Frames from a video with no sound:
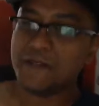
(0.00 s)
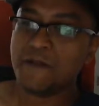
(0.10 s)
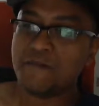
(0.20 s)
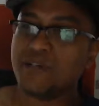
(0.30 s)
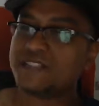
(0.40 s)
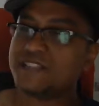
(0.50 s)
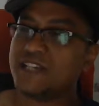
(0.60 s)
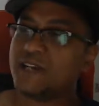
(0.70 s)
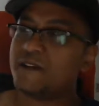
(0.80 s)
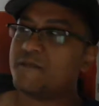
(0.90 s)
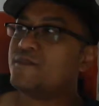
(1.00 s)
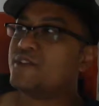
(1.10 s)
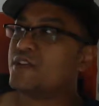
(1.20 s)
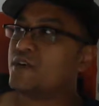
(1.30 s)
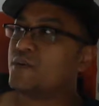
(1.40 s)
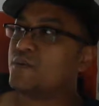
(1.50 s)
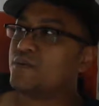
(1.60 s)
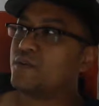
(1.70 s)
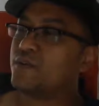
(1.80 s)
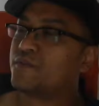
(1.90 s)
But for
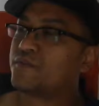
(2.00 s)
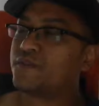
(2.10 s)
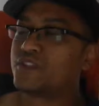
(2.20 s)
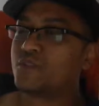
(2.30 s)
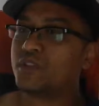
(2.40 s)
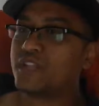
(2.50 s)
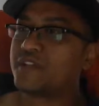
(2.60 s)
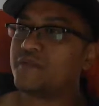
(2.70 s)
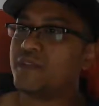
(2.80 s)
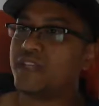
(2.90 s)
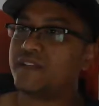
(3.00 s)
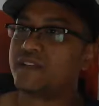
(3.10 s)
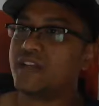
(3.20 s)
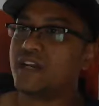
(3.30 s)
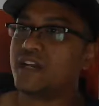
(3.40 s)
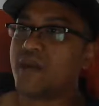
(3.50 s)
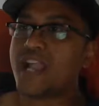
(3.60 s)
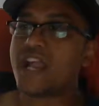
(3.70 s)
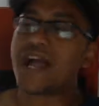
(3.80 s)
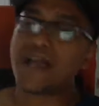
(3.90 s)
someone like me,
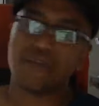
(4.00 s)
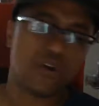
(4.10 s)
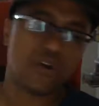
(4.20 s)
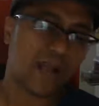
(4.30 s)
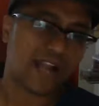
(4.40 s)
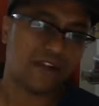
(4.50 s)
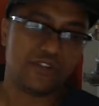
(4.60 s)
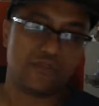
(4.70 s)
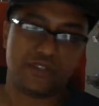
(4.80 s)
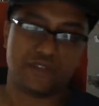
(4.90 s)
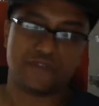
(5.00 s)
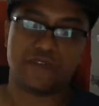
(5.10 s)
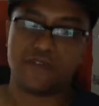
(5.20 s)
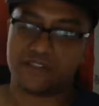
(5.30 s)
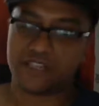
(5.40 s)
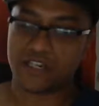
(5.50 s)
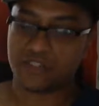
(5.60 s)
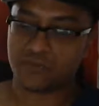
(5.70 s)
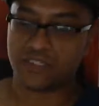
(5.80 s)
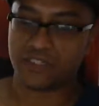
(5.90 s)
I don't know how you would.
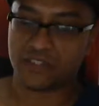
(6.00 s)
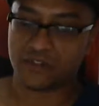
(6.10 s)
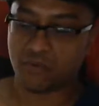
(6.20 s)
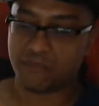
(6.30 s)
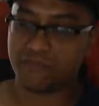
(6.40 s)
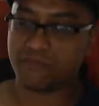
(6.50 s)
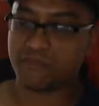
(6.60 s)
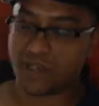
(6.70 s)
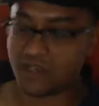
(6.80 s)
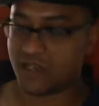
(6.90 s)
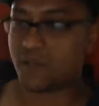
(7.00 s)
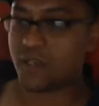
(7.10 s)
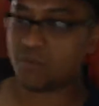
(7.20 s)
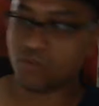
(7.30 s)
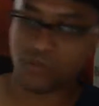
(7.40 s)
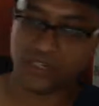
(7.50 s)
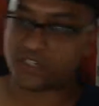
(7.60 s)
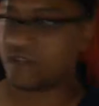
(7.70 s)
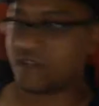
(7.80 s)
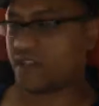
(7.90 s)
Sexual addiction or porn, online
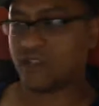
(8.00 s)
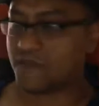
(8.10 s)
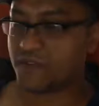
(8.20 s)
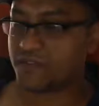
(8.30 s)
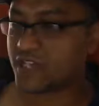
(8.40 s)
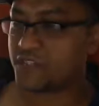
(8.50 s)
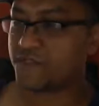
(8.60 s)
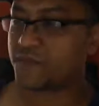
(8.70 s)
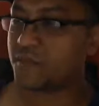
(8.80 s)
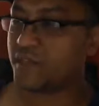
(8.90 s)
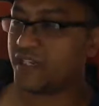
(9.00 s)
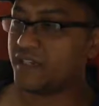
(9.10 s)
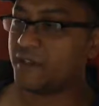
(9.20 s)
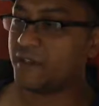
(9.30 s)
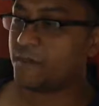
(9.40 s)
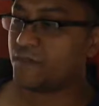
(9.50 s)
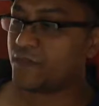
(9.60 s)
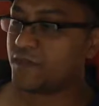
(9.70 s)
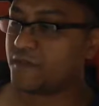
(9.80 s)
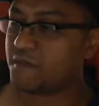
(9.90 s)
addiction or anything along those lines. For me,
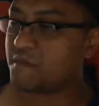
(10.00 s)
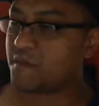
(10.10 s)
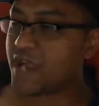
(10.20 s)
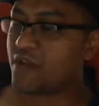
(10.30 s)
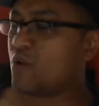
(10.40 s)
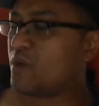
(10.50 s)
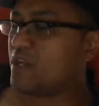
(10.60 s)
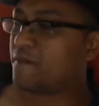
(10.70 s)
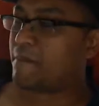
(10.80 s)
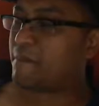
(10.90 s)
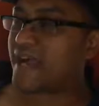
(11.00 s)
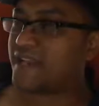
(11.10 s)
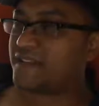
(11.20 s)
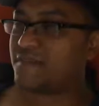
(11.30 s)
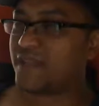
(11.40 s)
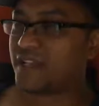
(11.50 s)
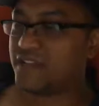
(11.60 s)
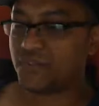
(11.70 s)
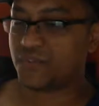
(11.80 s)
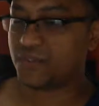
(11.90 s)
I don't know enough about it to make
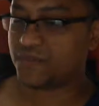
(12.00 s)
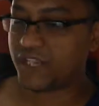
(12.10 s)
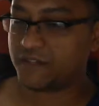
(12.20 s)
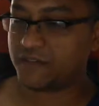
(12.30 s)
any sort of like